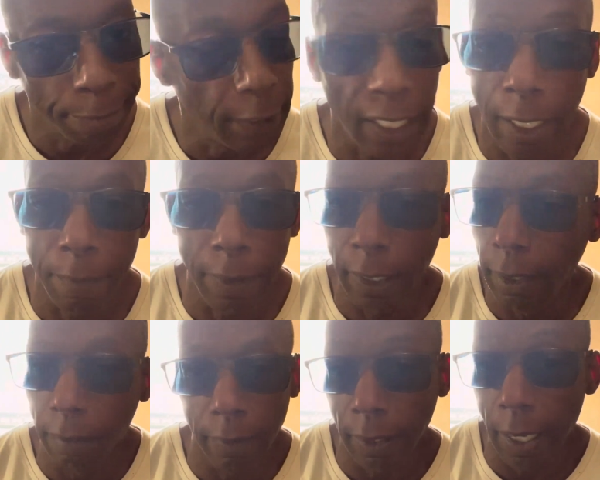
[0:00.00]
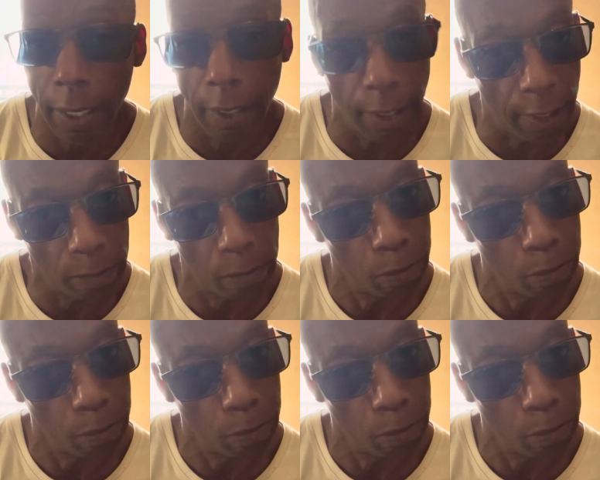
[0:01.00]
And I'm neither one, none of that.